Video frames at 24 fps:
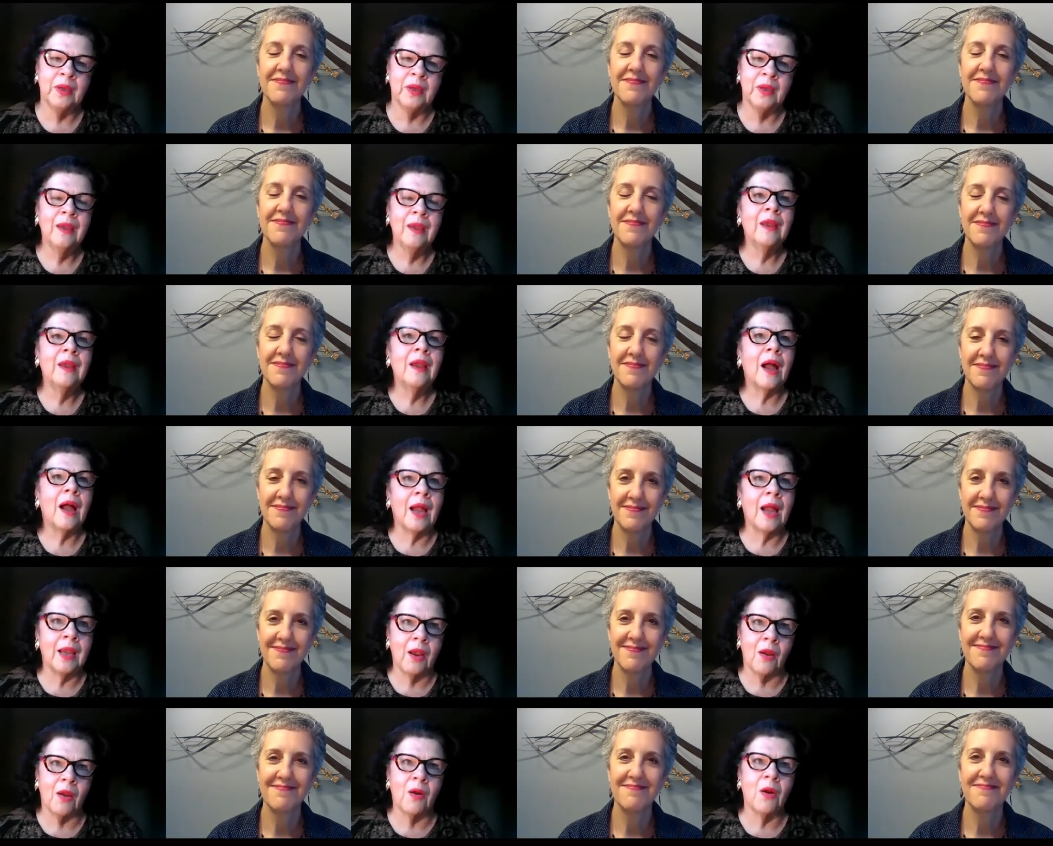Speaker 1: Mm.
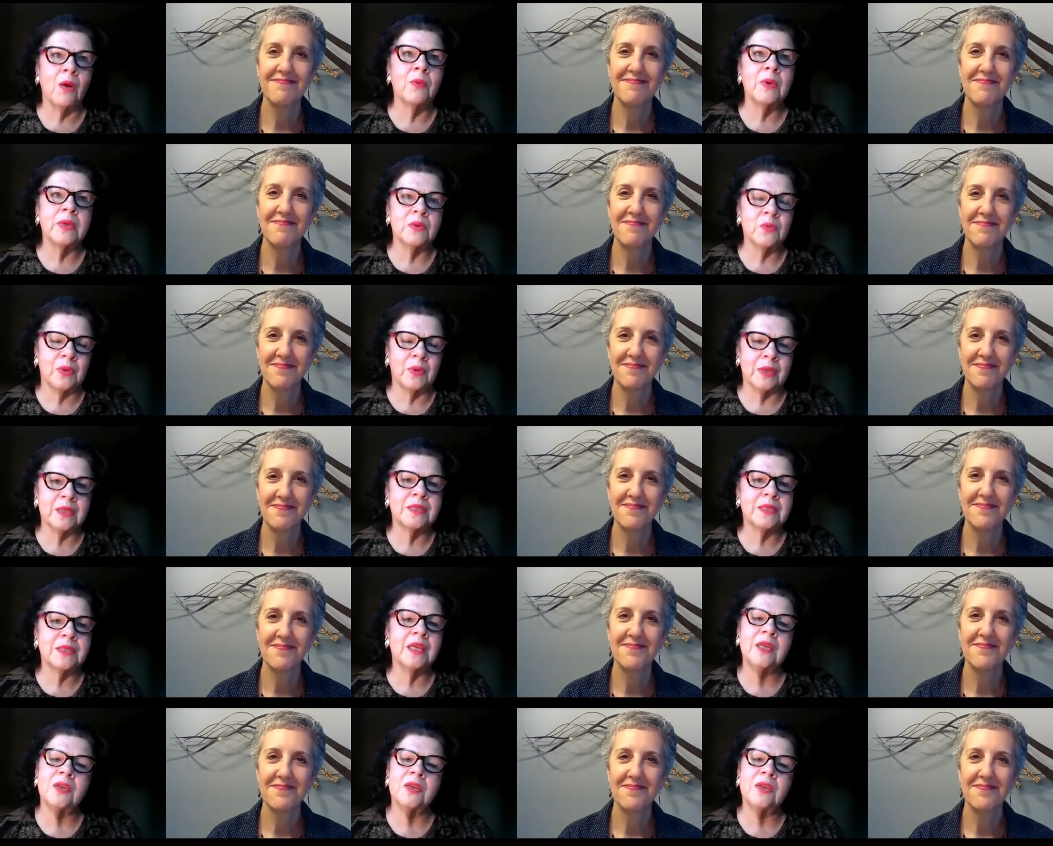I always want to
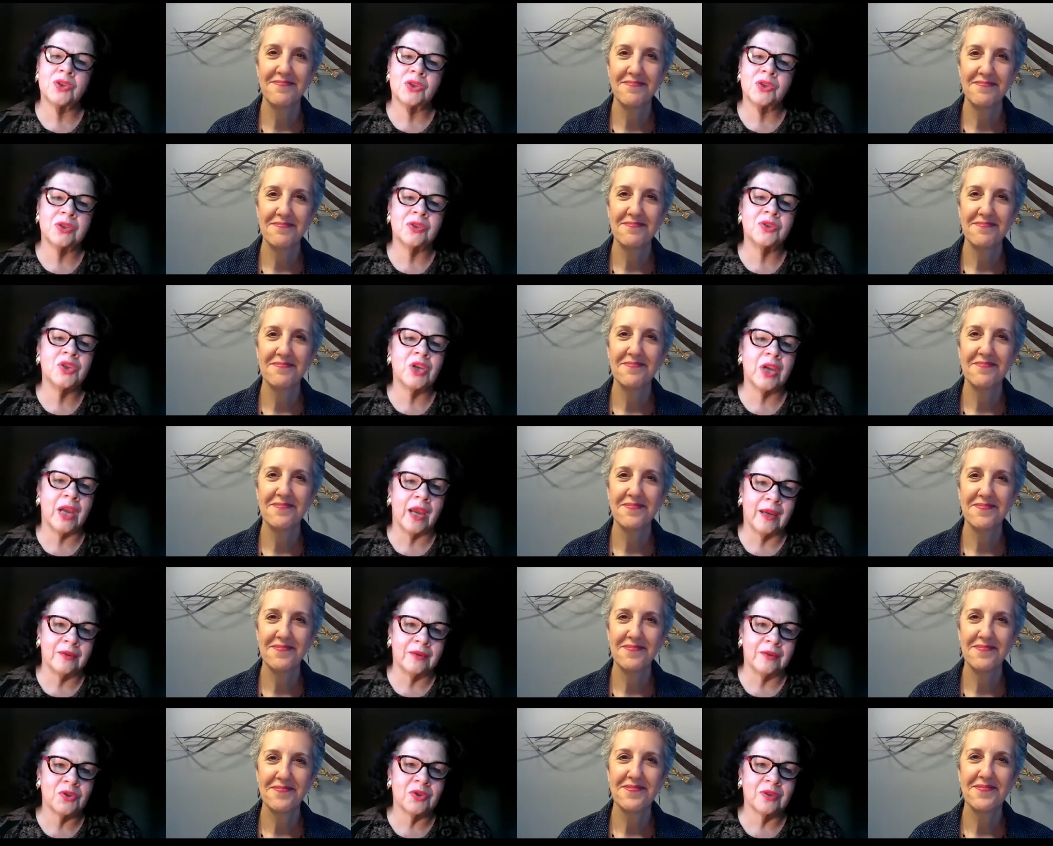teach to
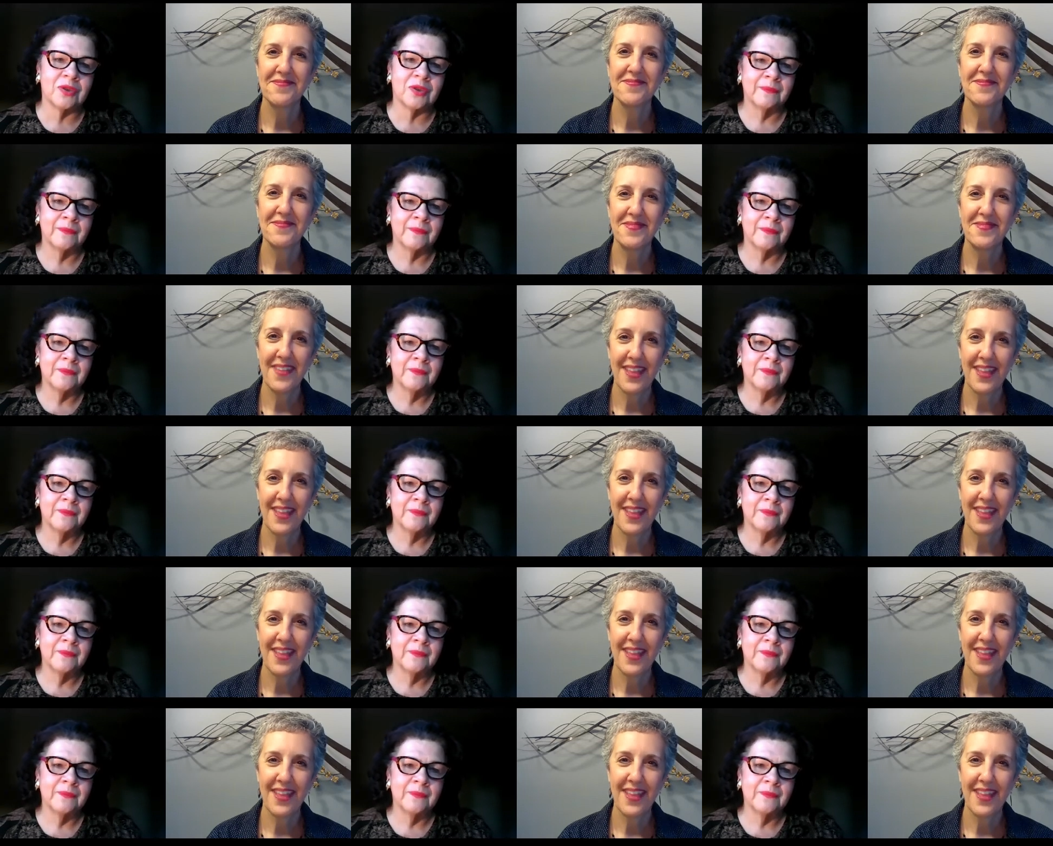change.